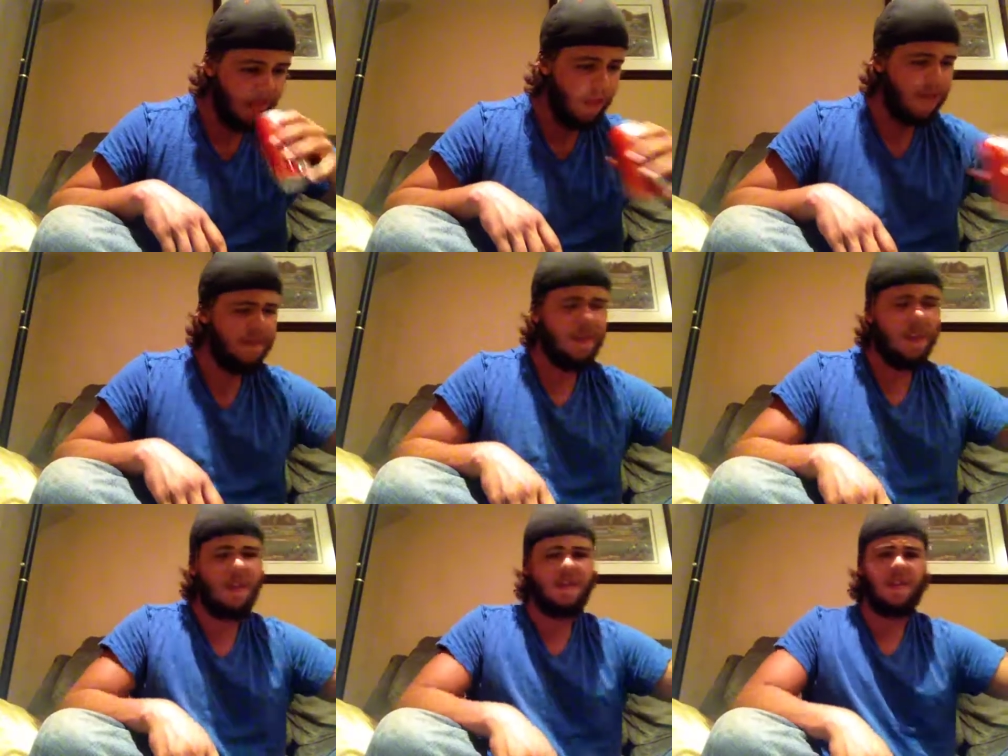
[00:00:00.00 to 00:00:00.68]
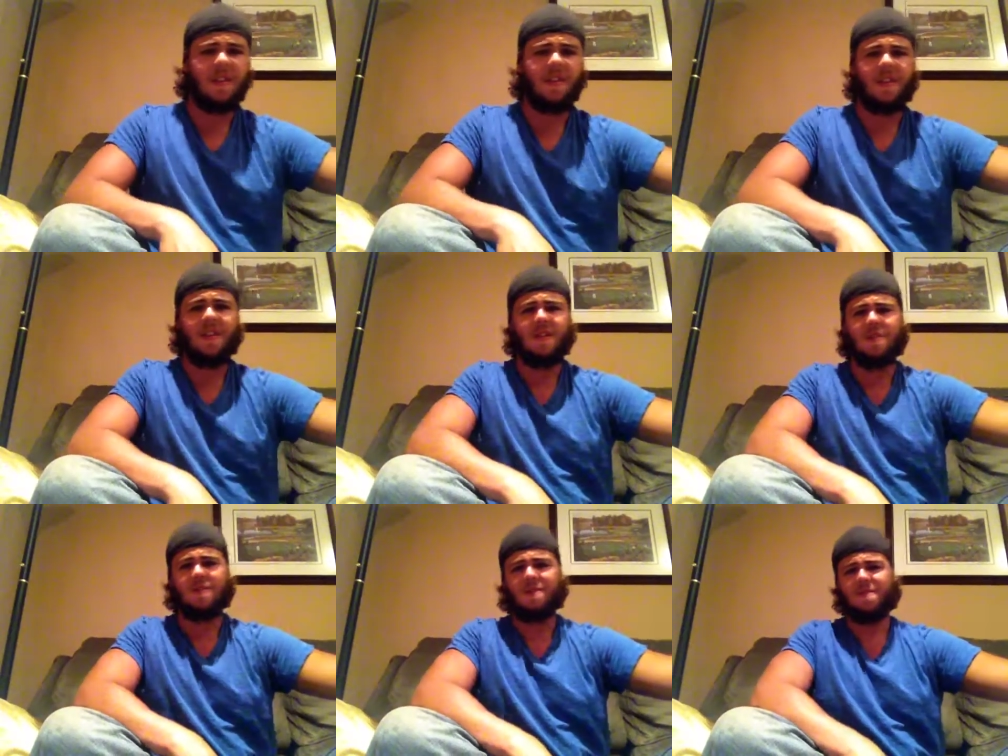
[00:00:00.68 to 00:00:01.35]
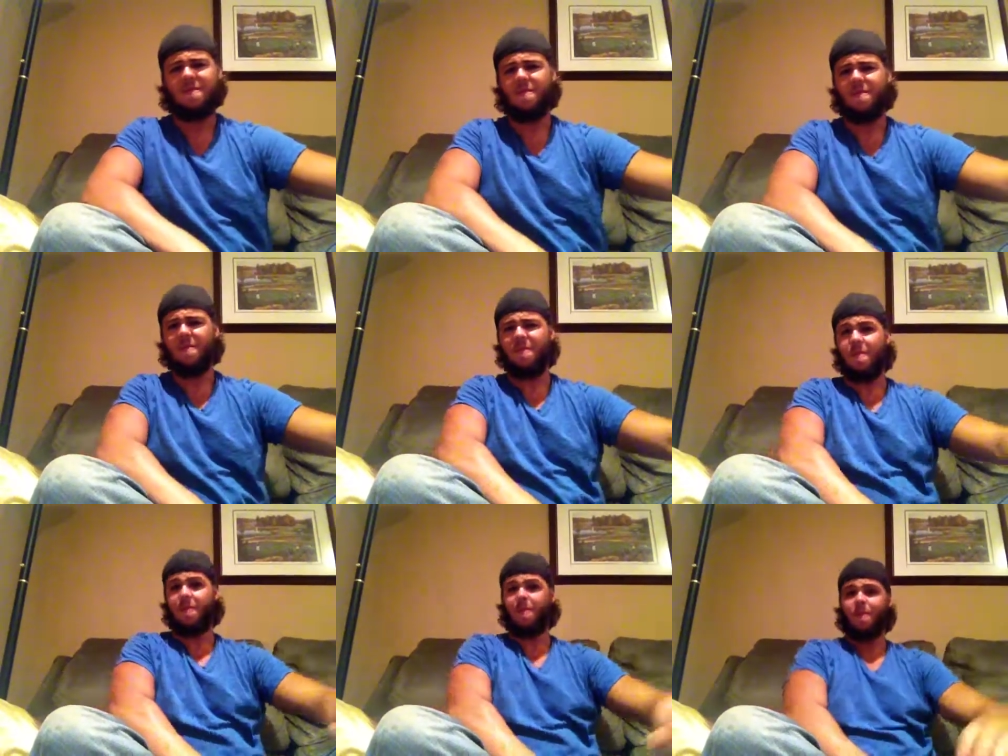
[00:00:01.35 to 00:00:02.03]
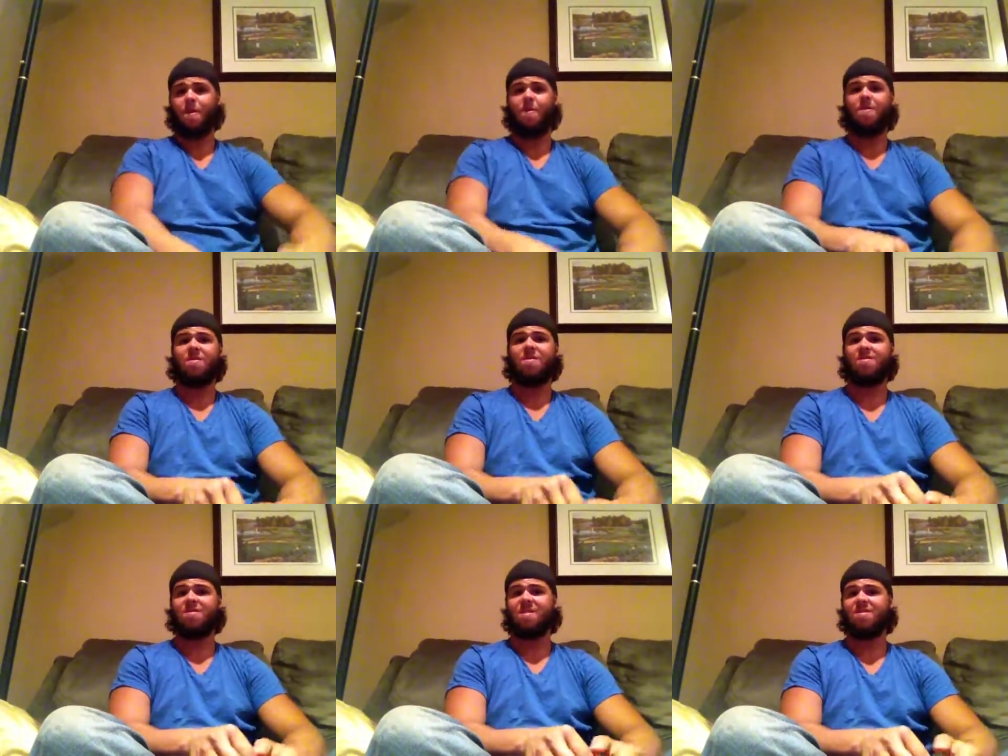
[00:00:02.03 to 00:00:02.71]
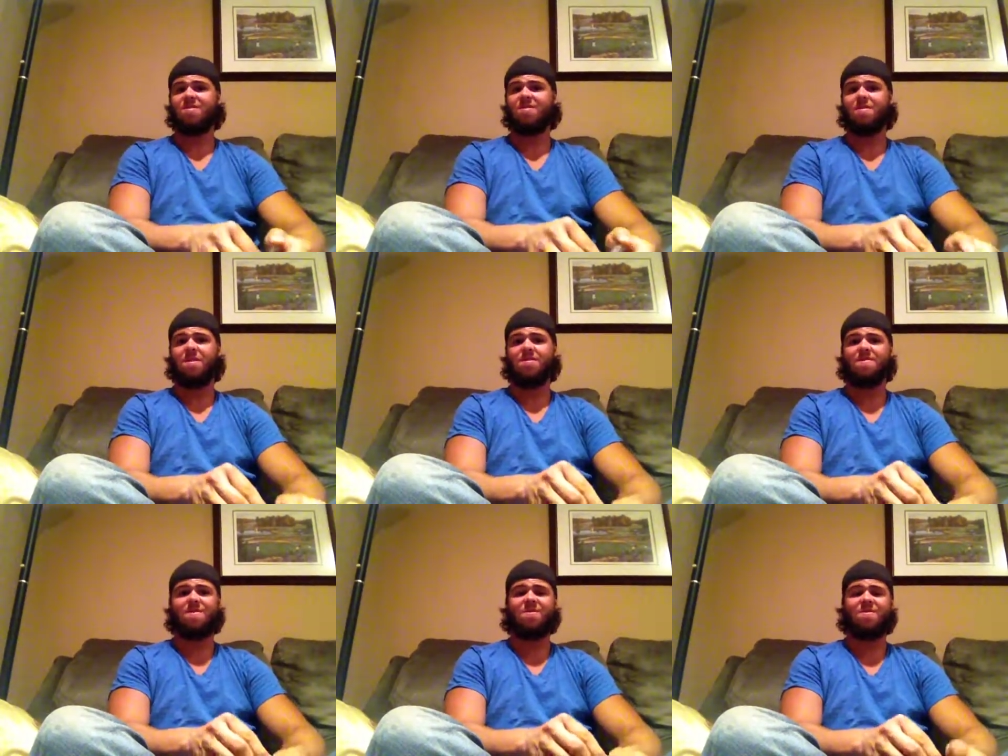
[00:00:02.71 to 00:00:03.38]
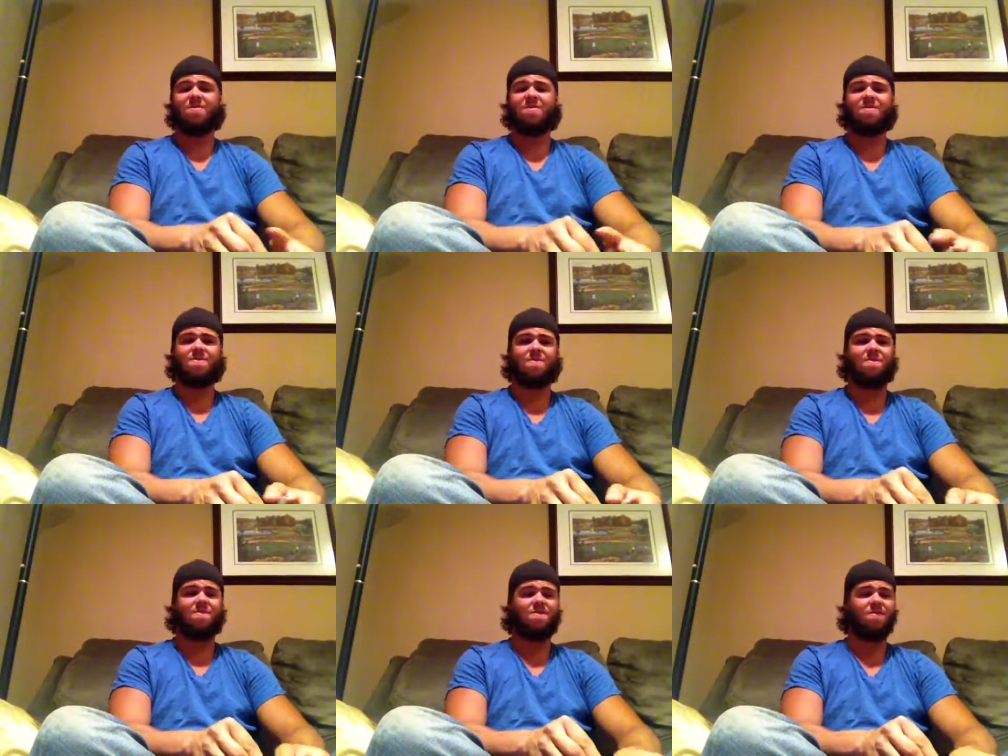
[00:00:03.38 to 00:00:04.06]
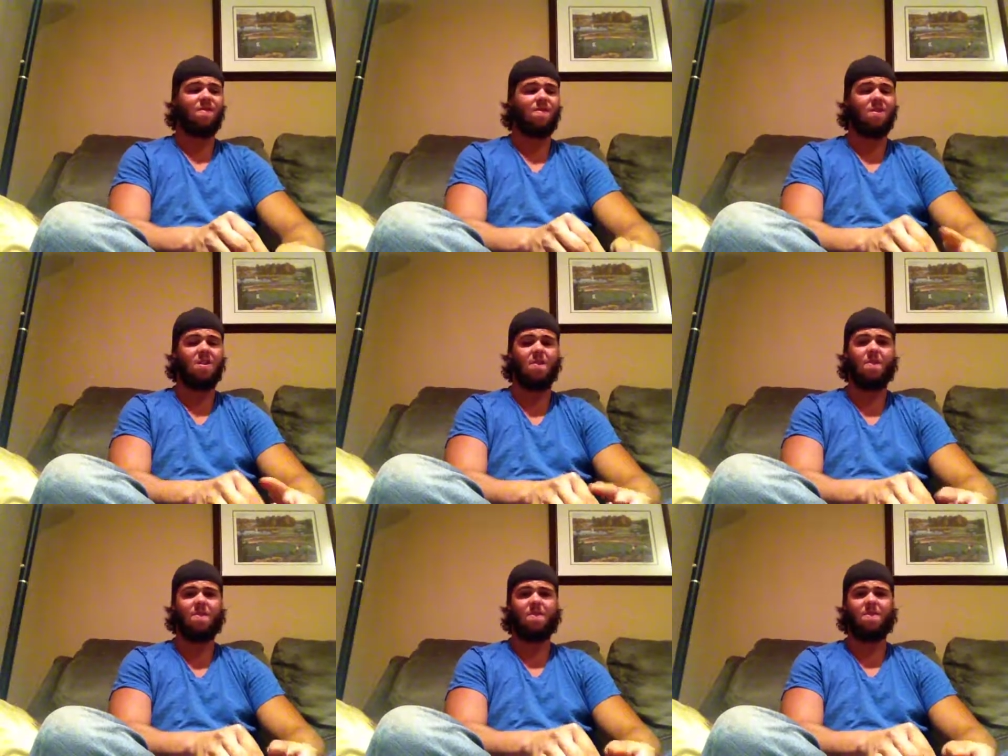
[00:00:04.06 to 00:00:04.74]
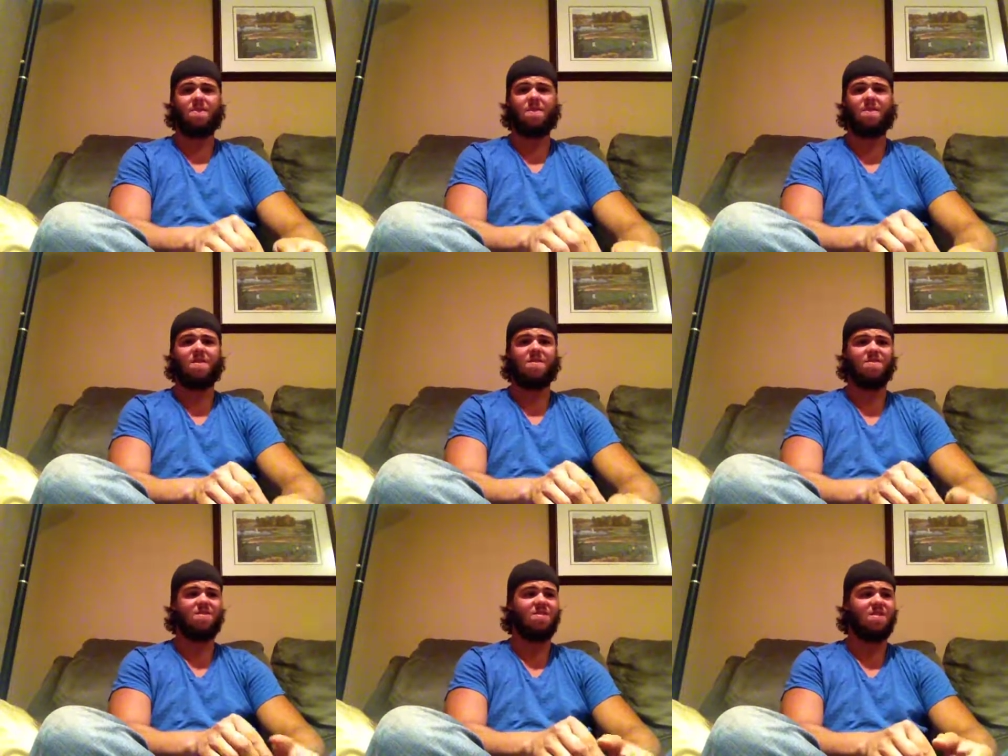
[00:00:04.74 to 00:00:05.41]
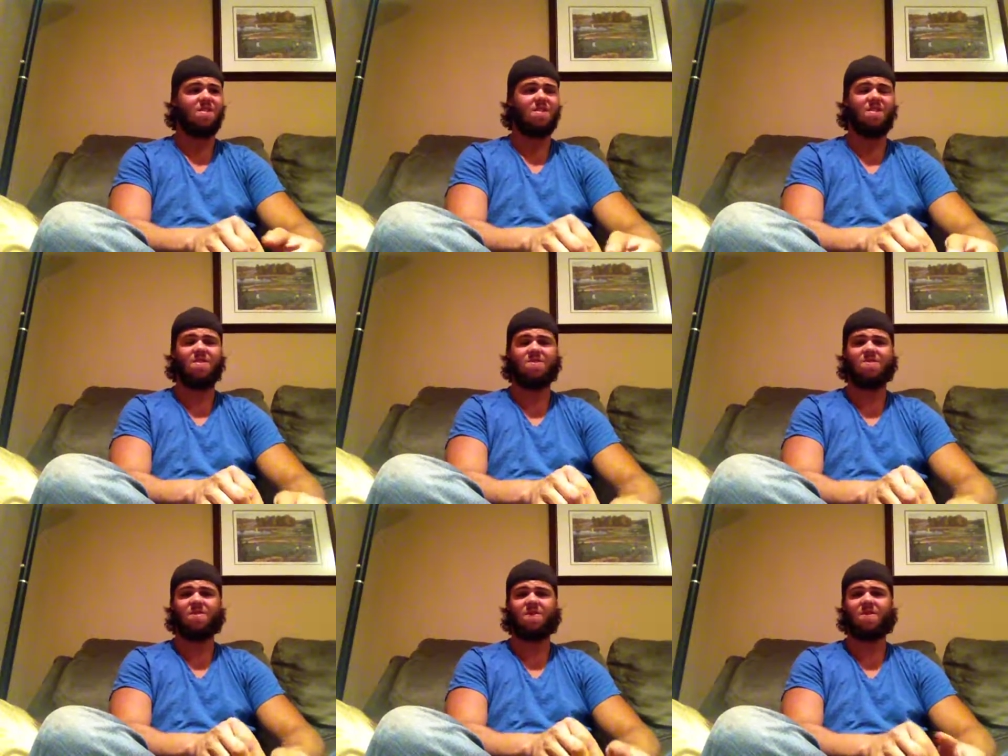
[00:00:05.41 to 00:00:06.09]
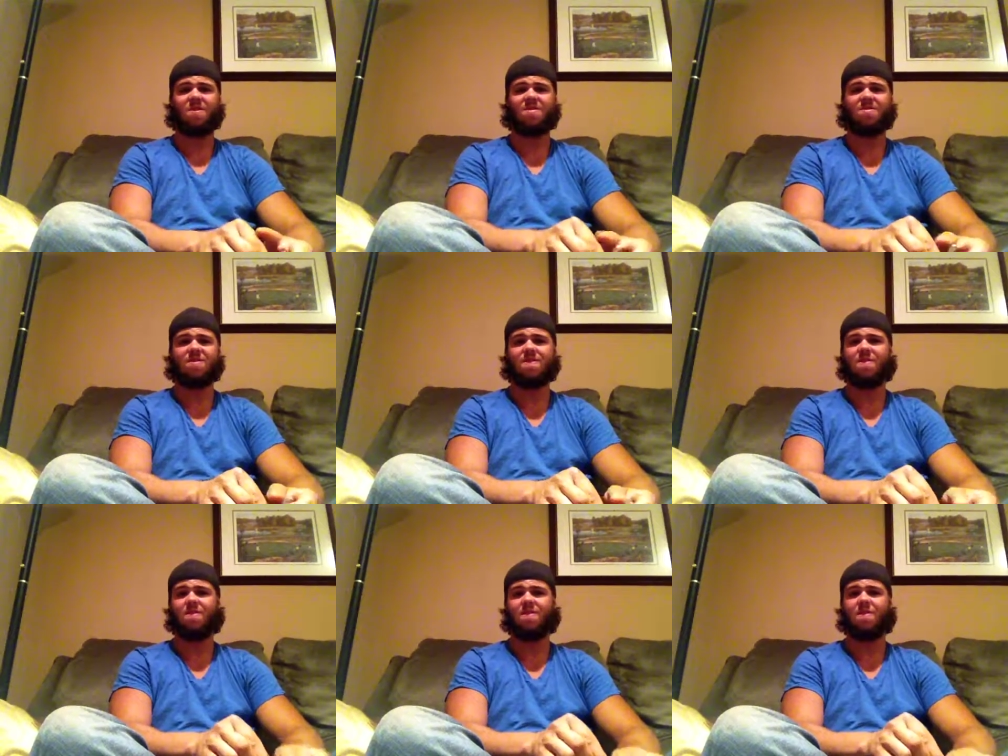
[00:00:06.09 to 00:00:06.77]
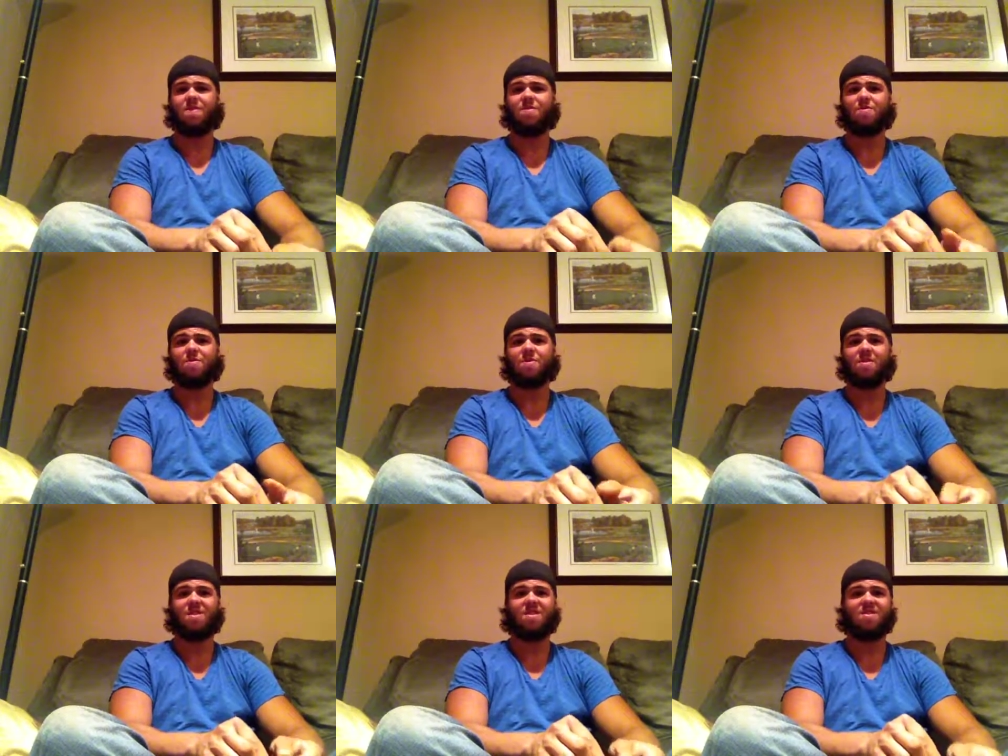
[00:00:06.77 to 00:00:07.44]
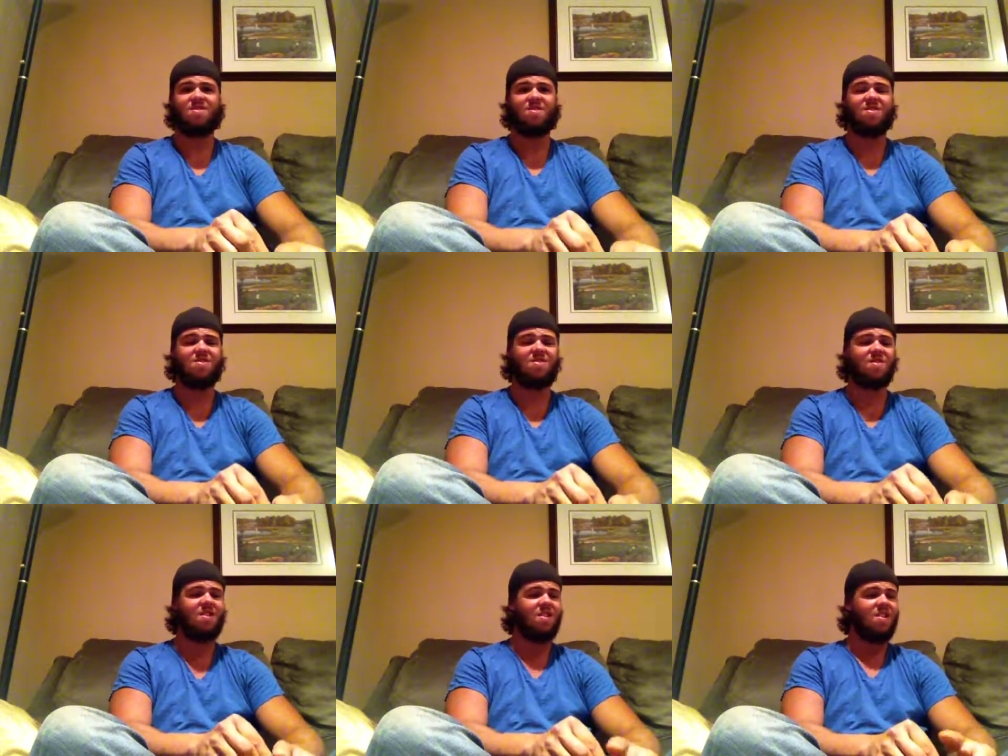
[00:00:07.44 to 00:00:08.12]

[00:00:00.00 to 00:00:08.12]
if y'all figure out what the second surprise video is. You can comment. You guys can talk it out. See if you guys can figure out which one it actually is.